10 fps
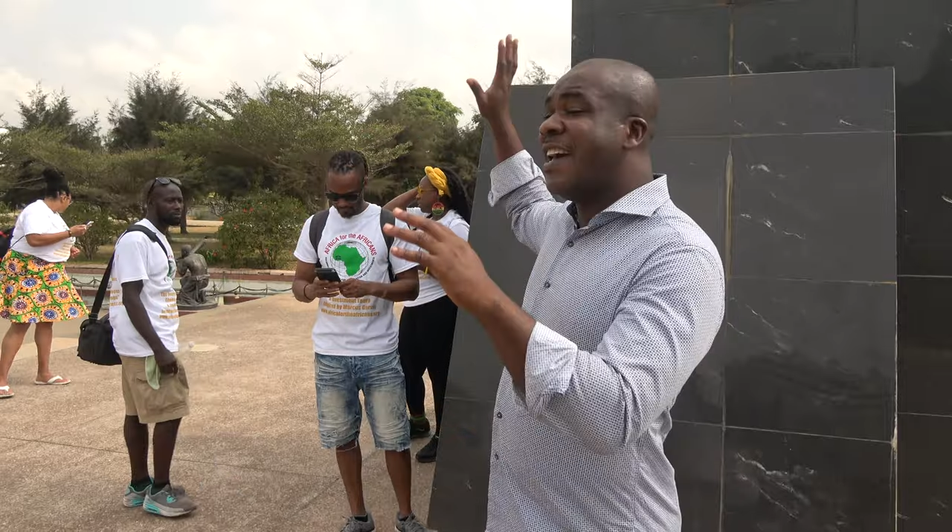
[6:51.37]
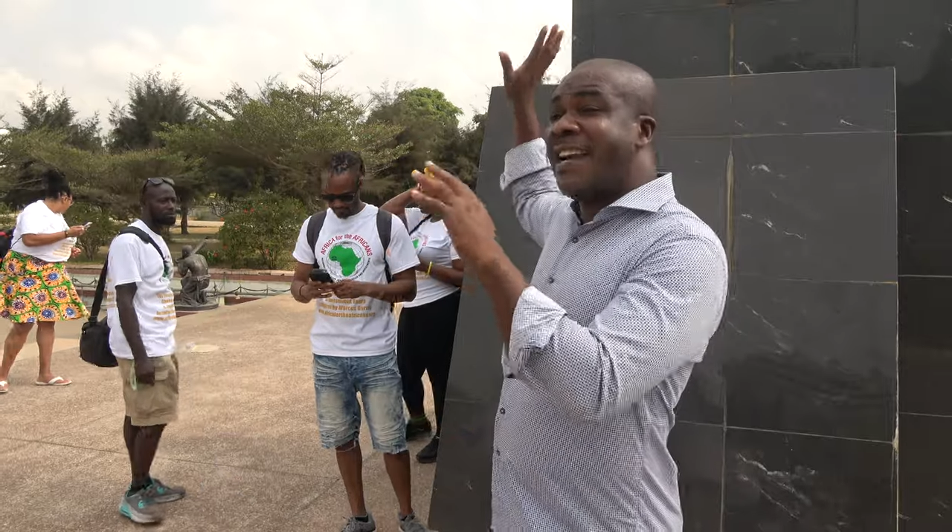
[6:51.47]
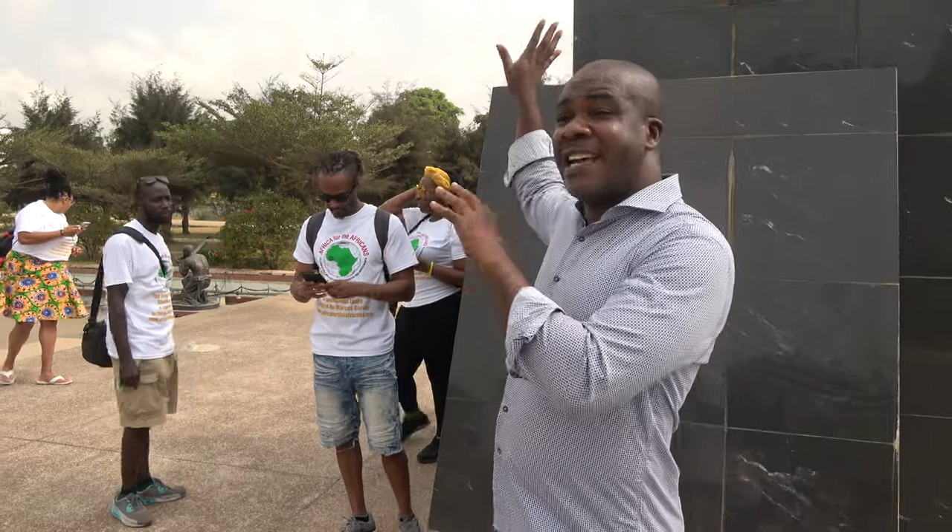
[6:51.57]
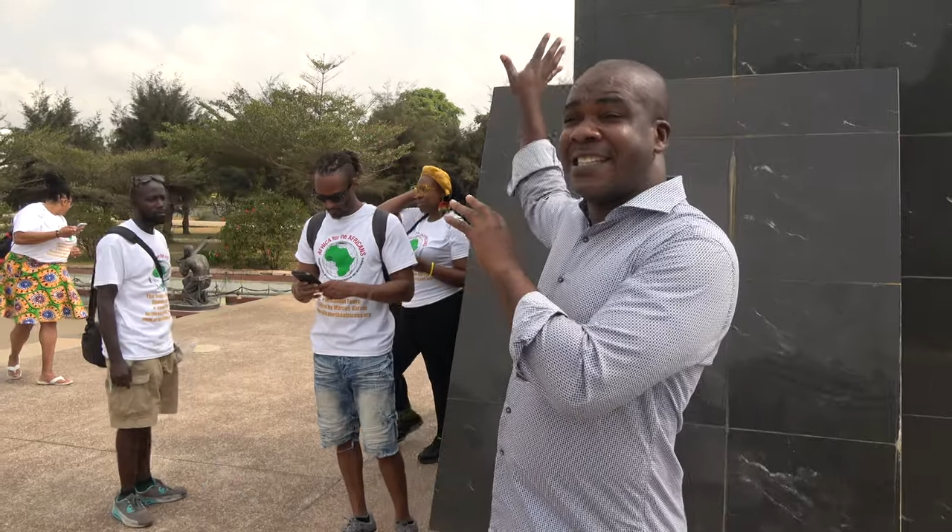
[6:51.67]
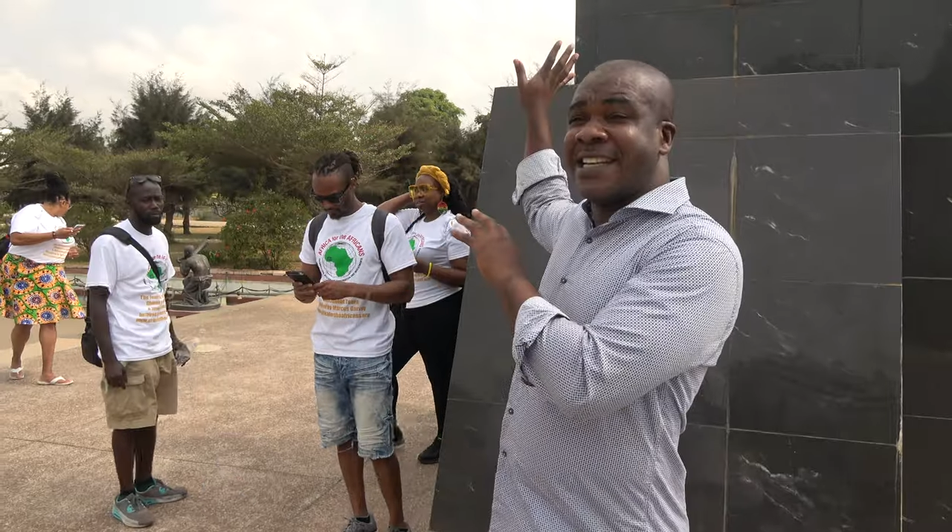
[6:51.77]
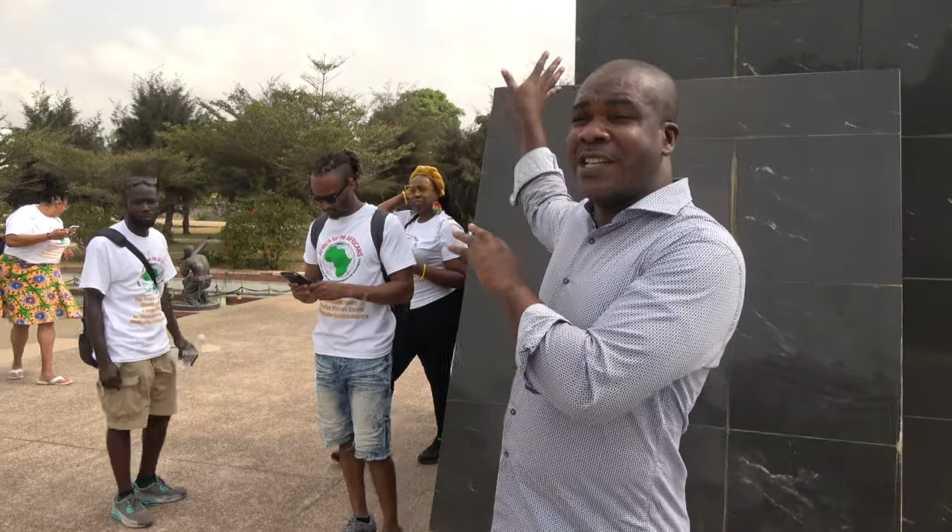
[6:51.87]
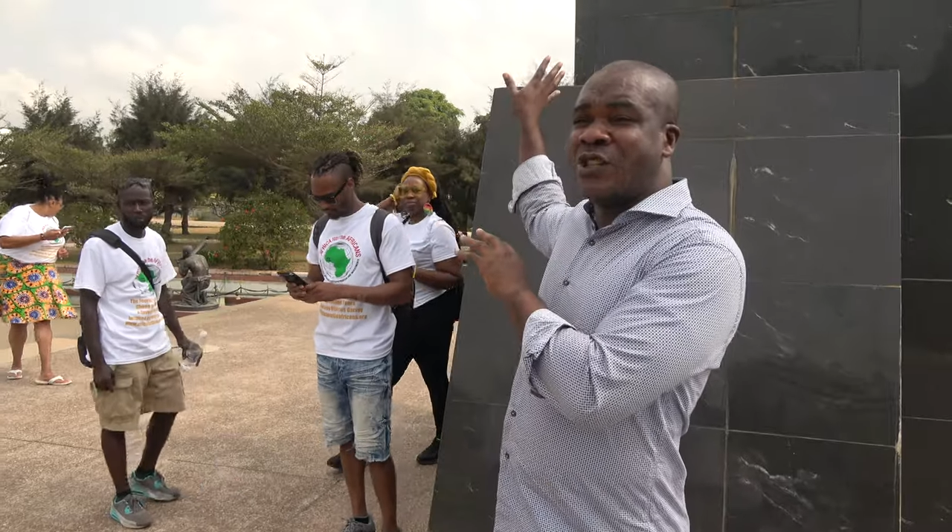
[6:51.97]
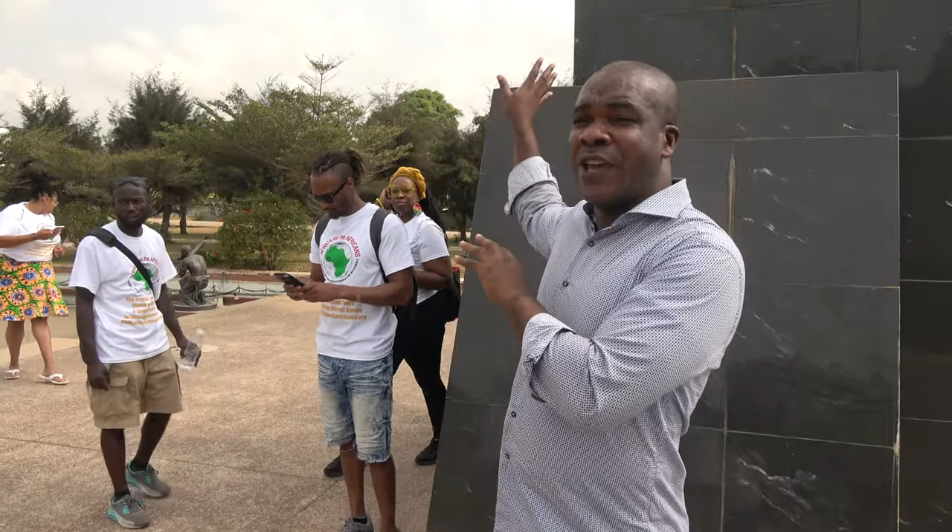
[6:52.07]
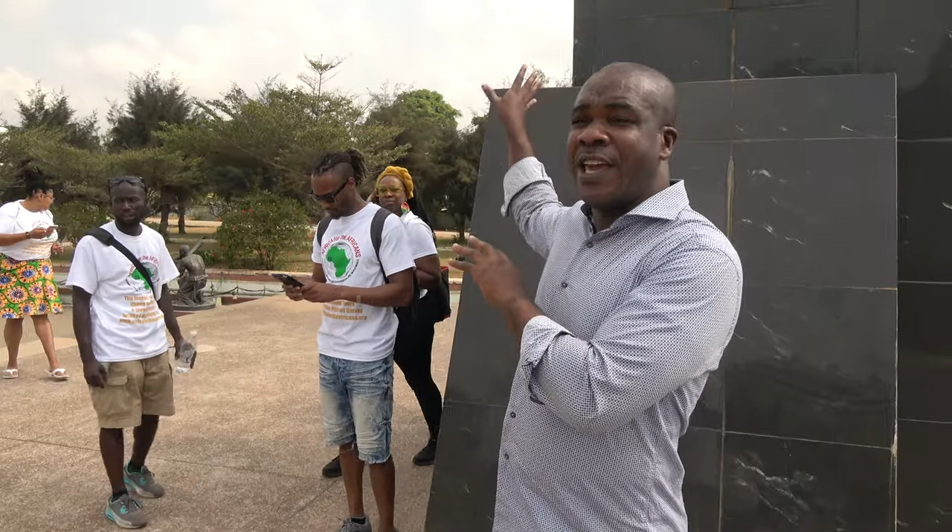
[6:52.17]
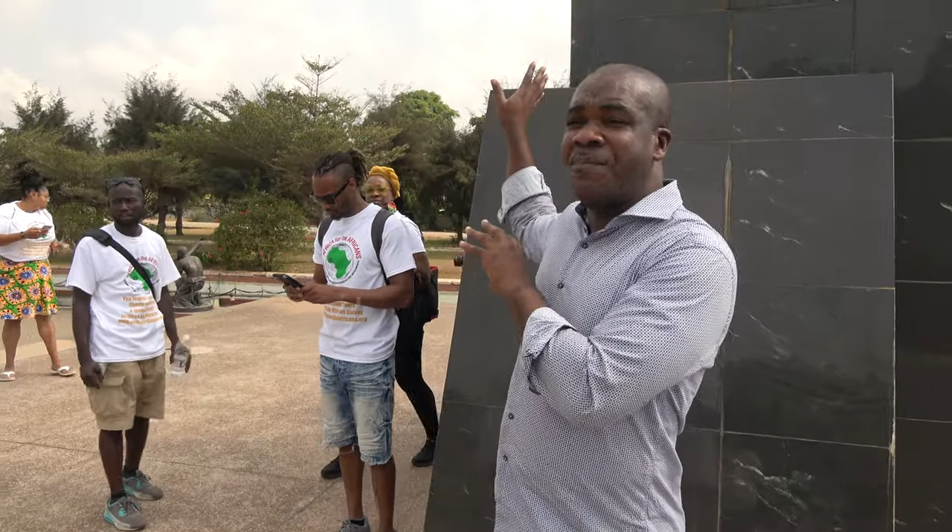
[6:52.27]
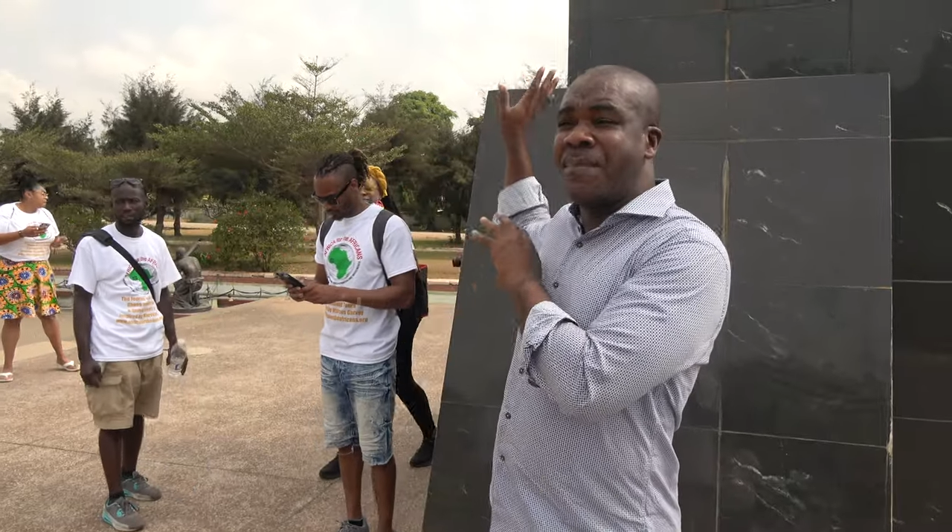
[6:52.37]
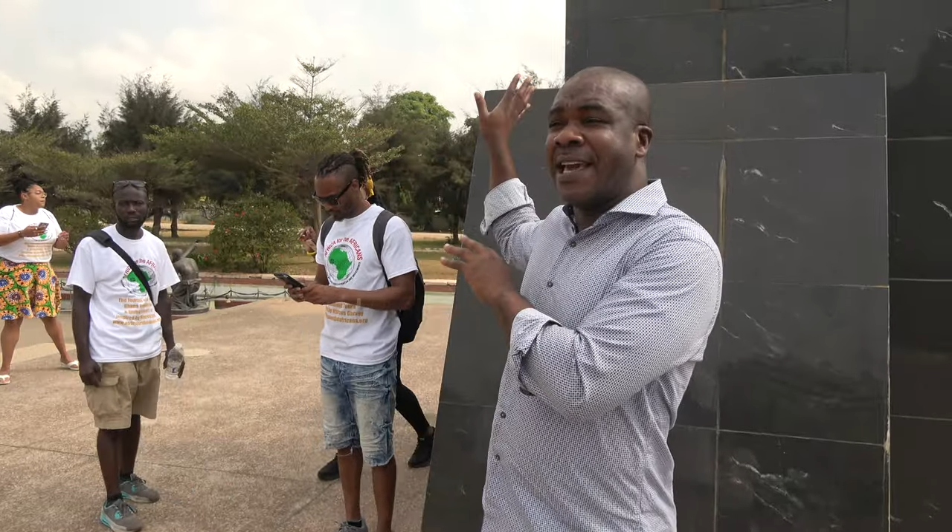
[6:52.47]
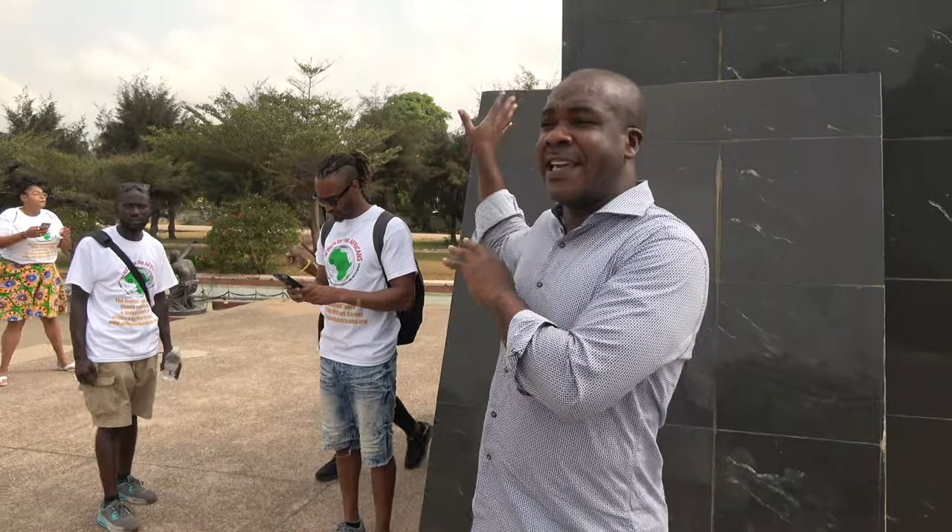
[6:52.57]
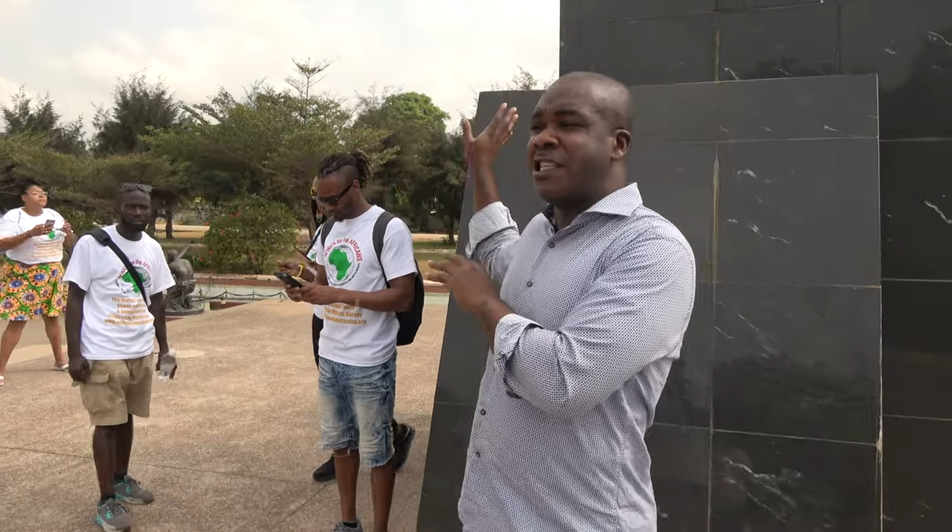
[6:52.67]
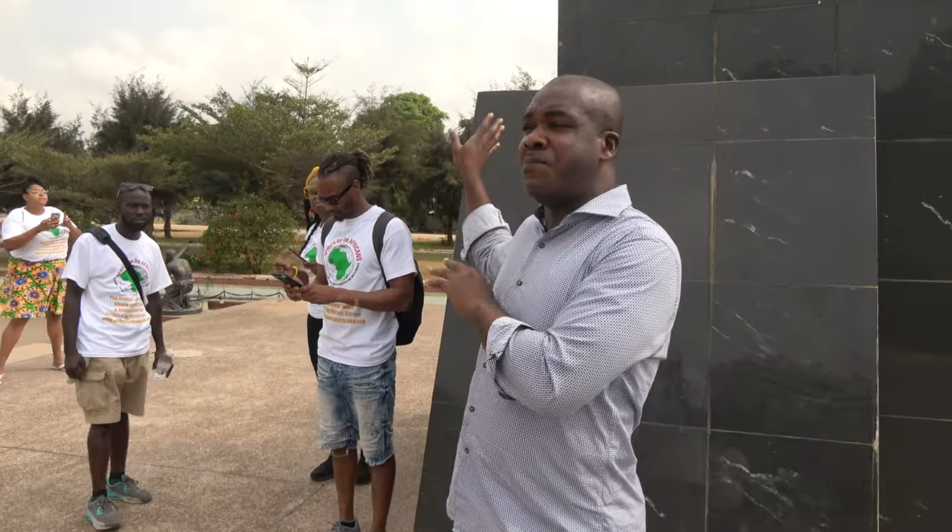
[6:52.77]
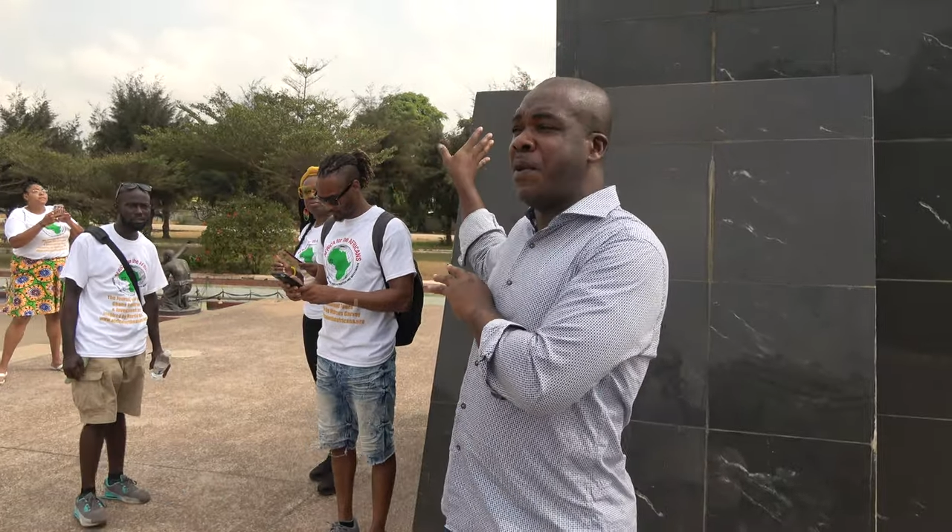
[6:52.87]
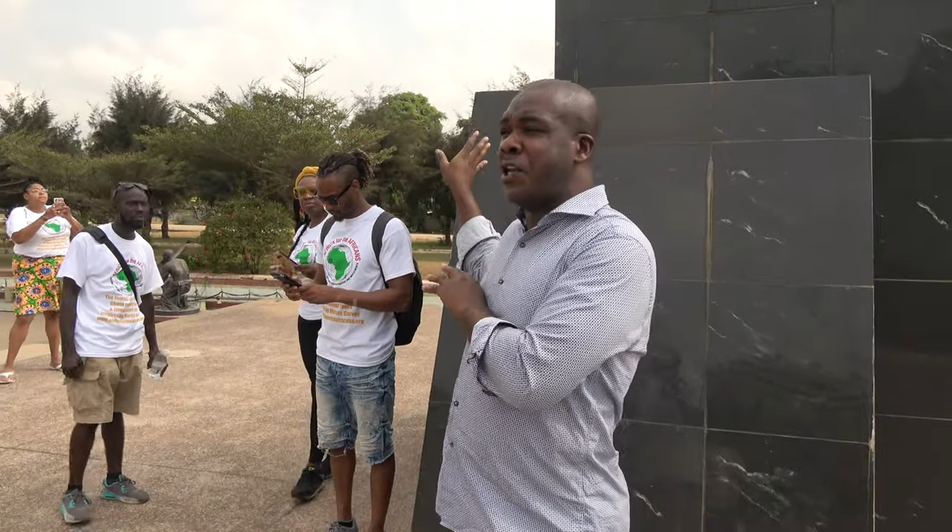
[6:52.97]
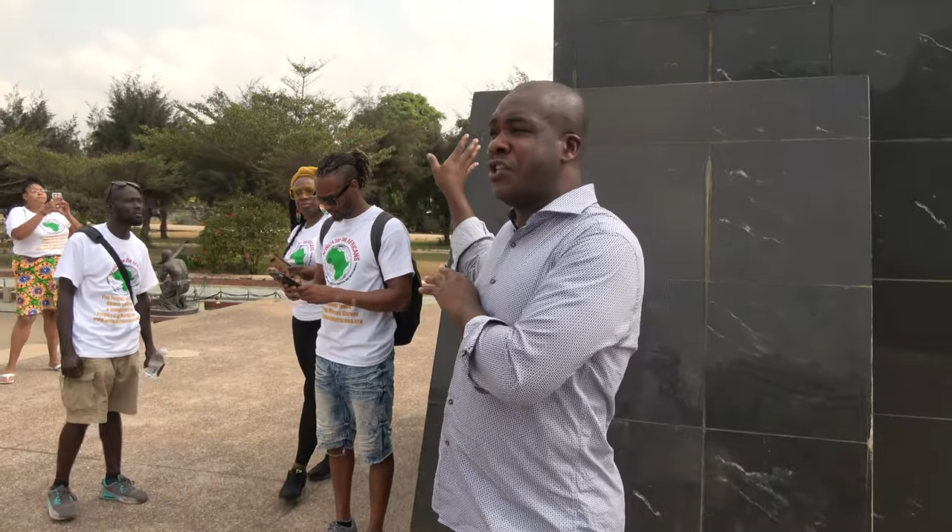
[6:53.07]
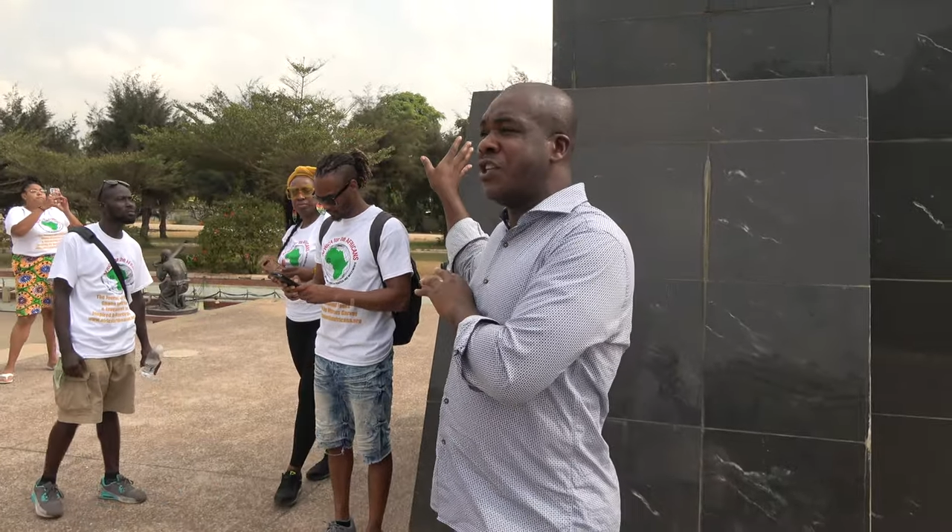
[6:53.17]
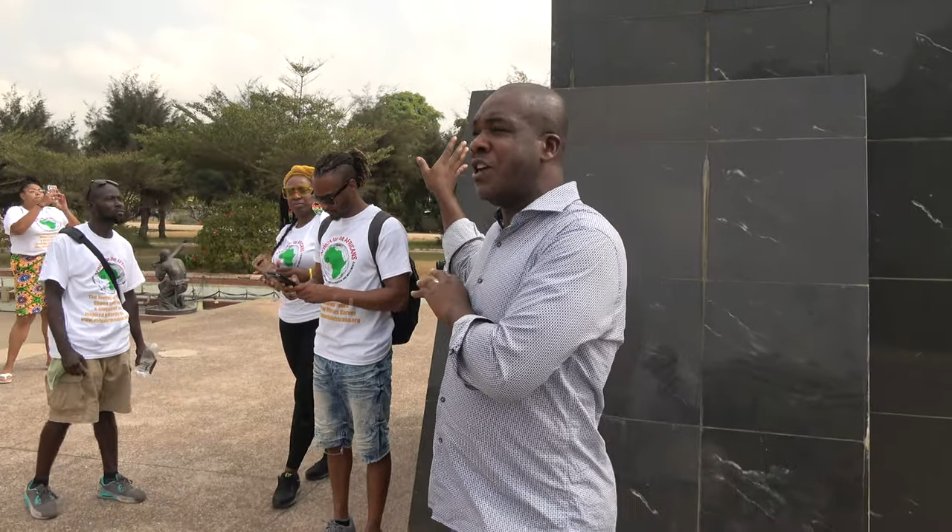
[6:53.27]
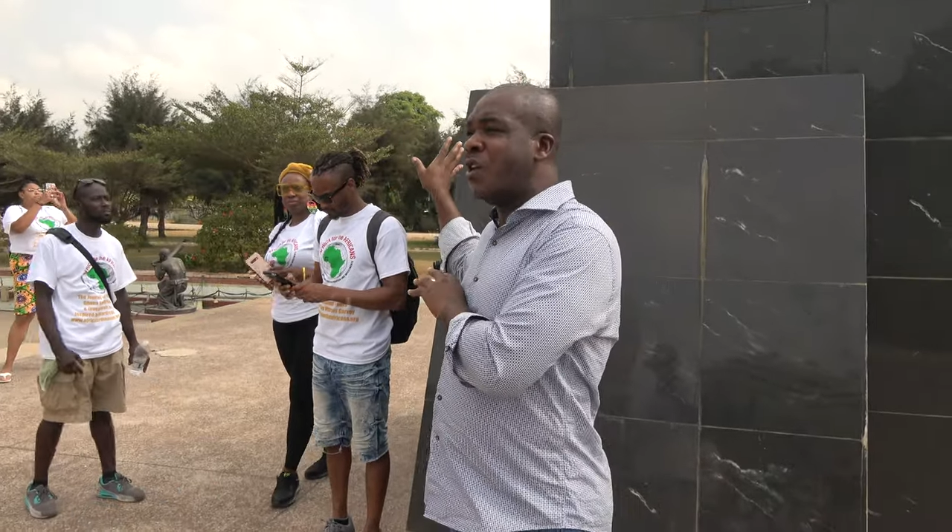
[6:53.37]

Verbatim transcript: listening to him make his speech